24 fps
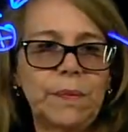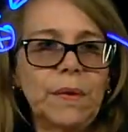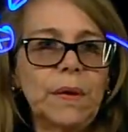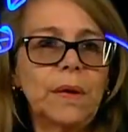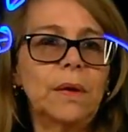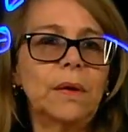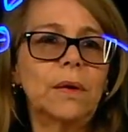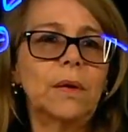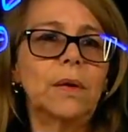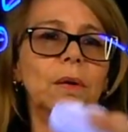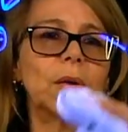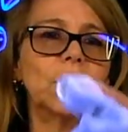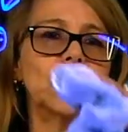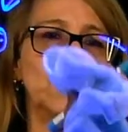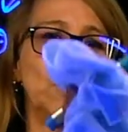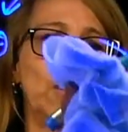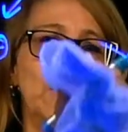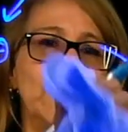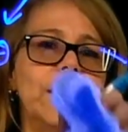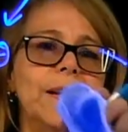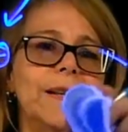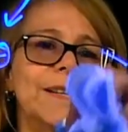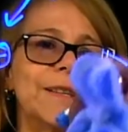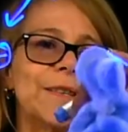hold on, I
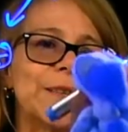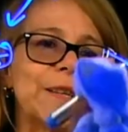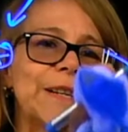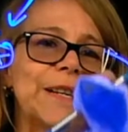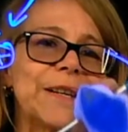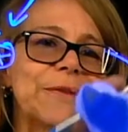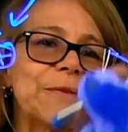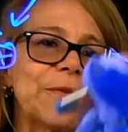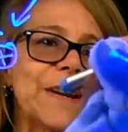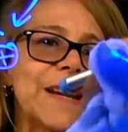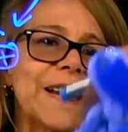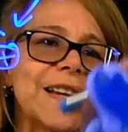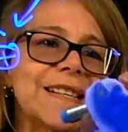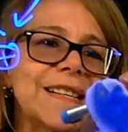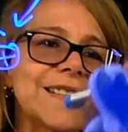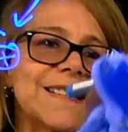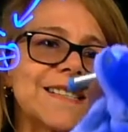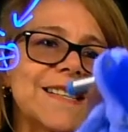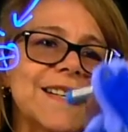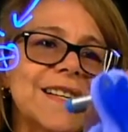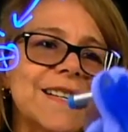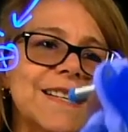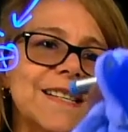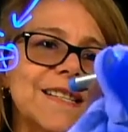need to erase
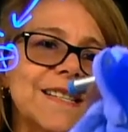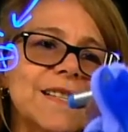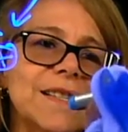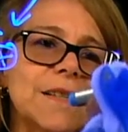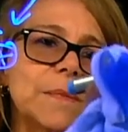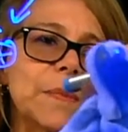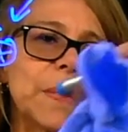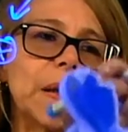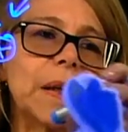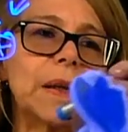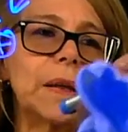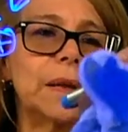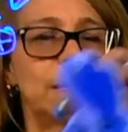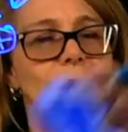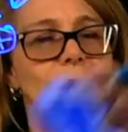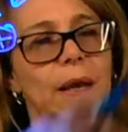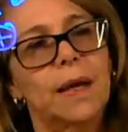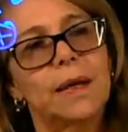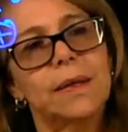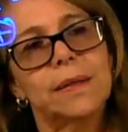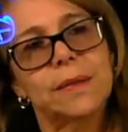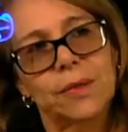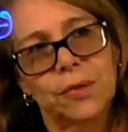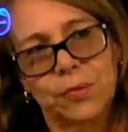this to make a
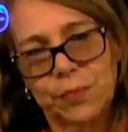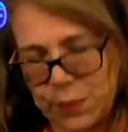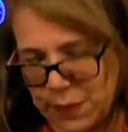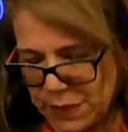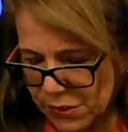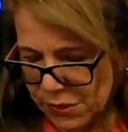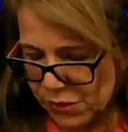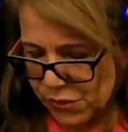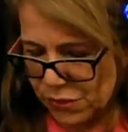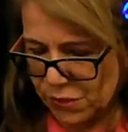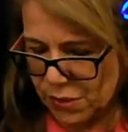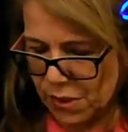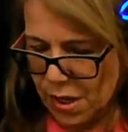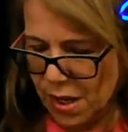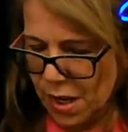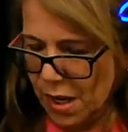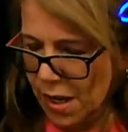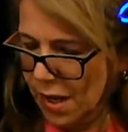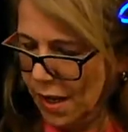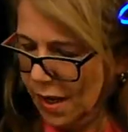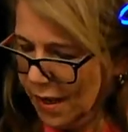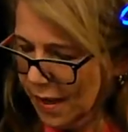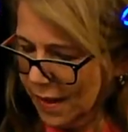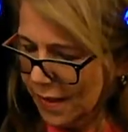nicer picture.
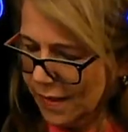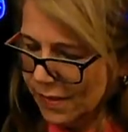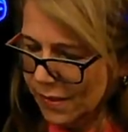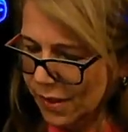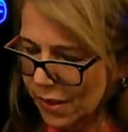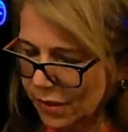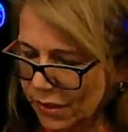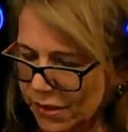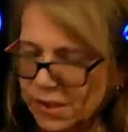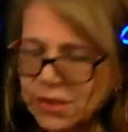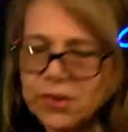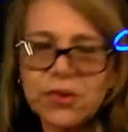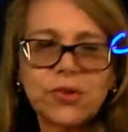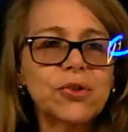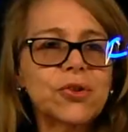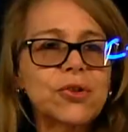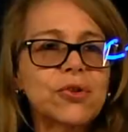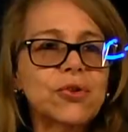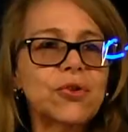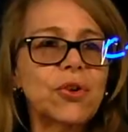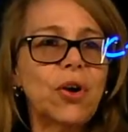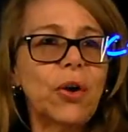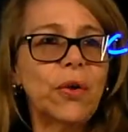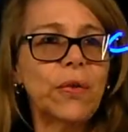I'm going to just
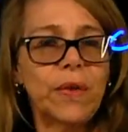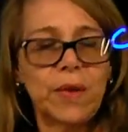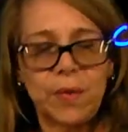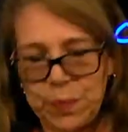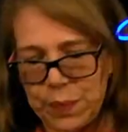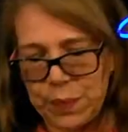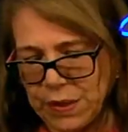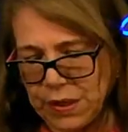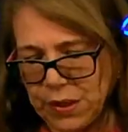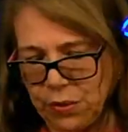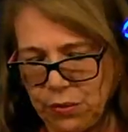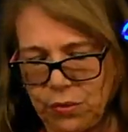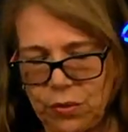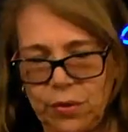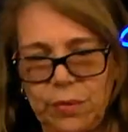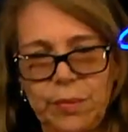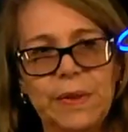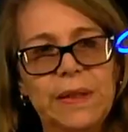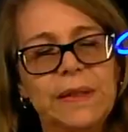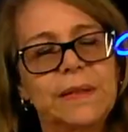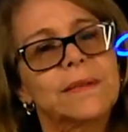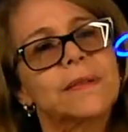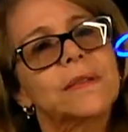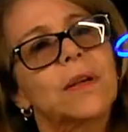draw the p
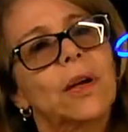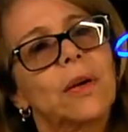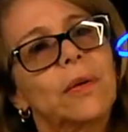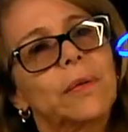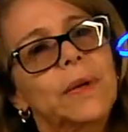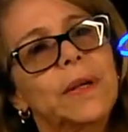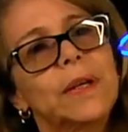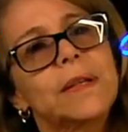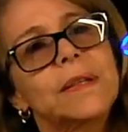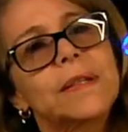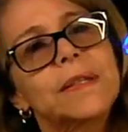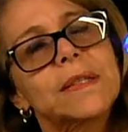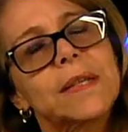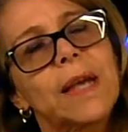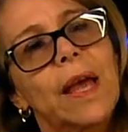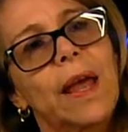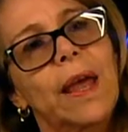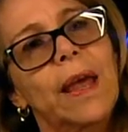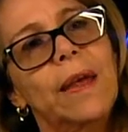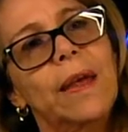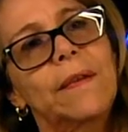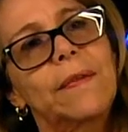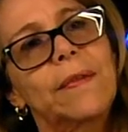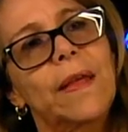orbital. So I'm going to
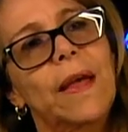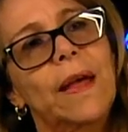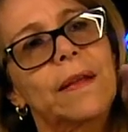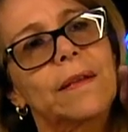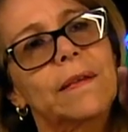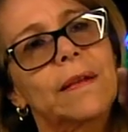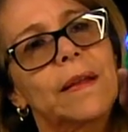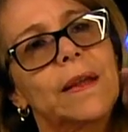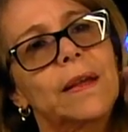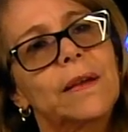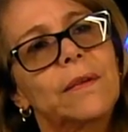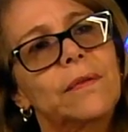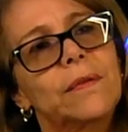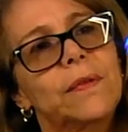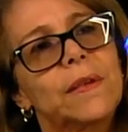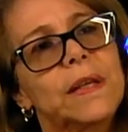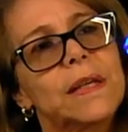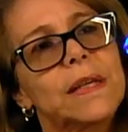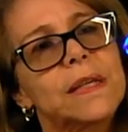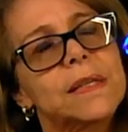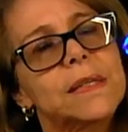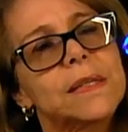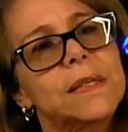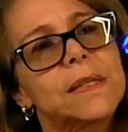say that if
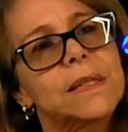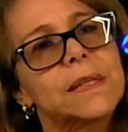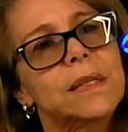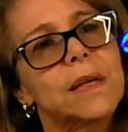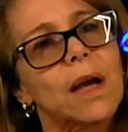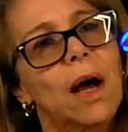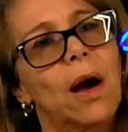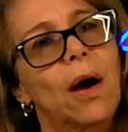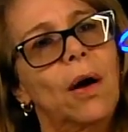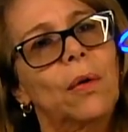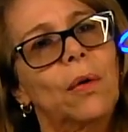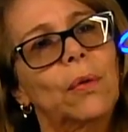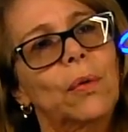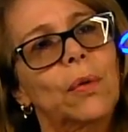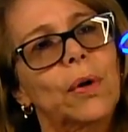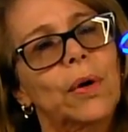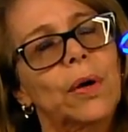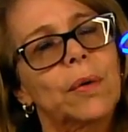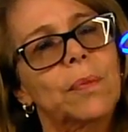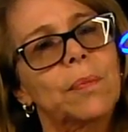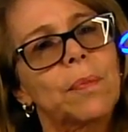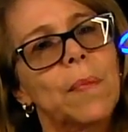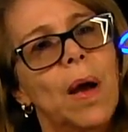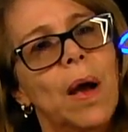this is
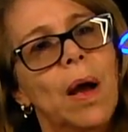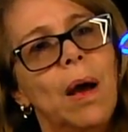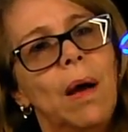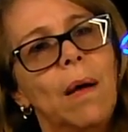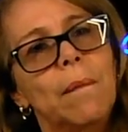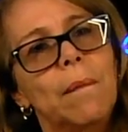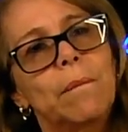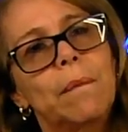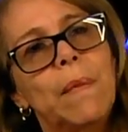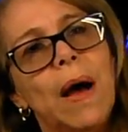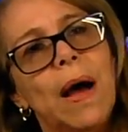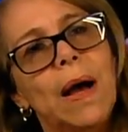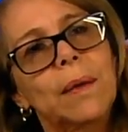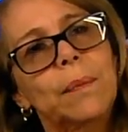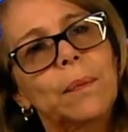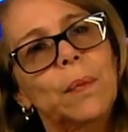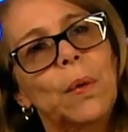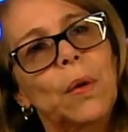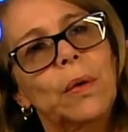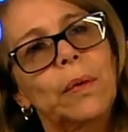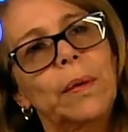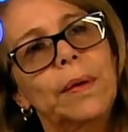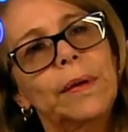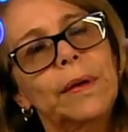our
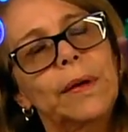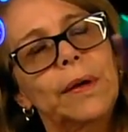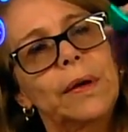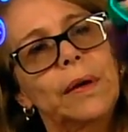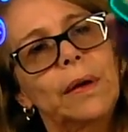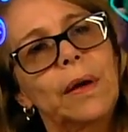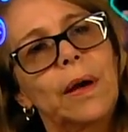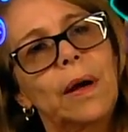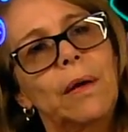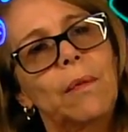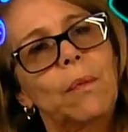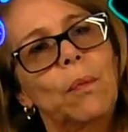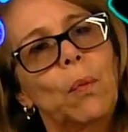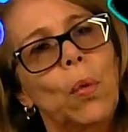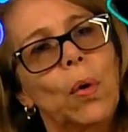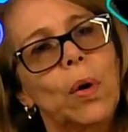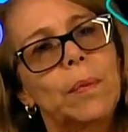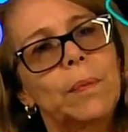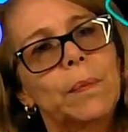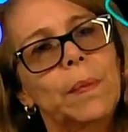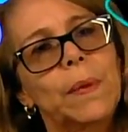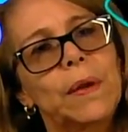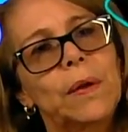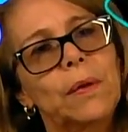backbone, I'm going to have one
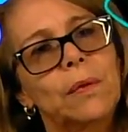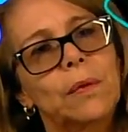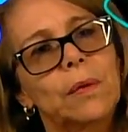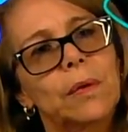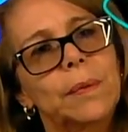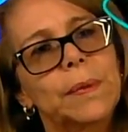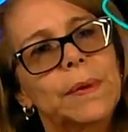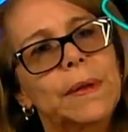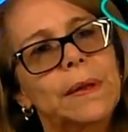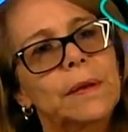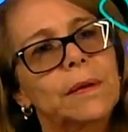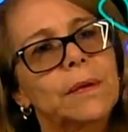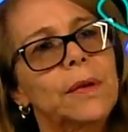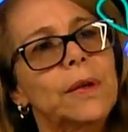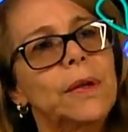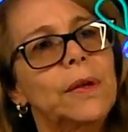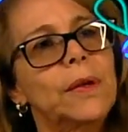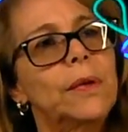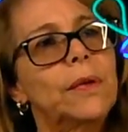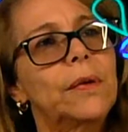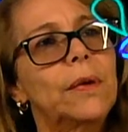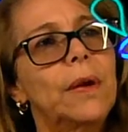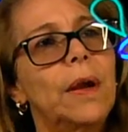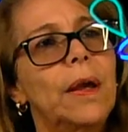p orbital
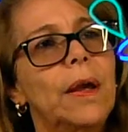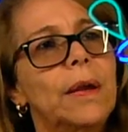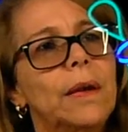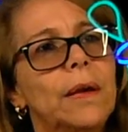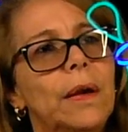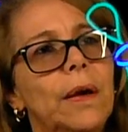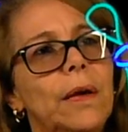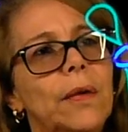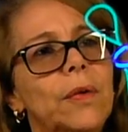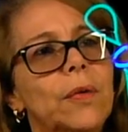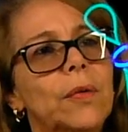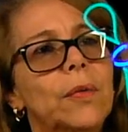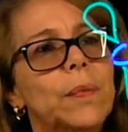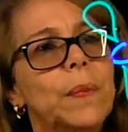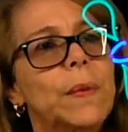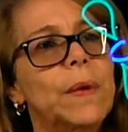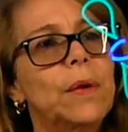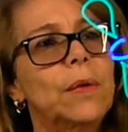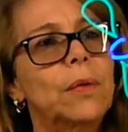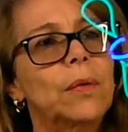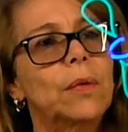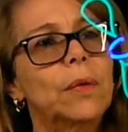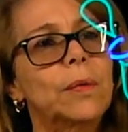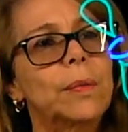here, another p
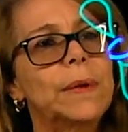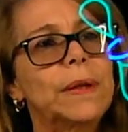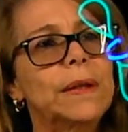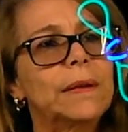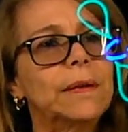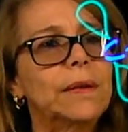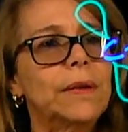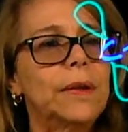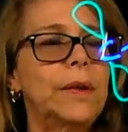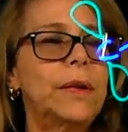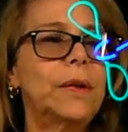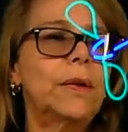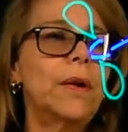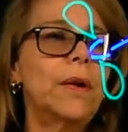orbital here,